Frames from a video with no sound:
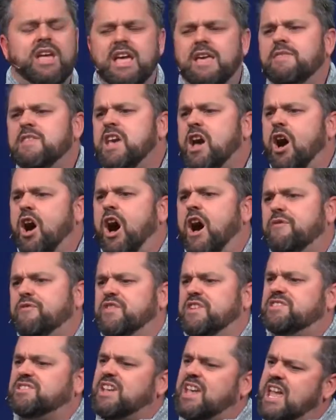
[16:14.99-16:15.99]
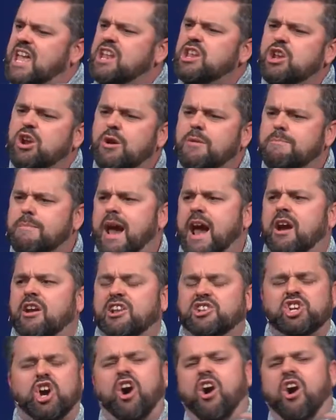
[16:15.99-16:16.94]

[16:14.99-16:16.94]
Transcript: in the office, in your marriage,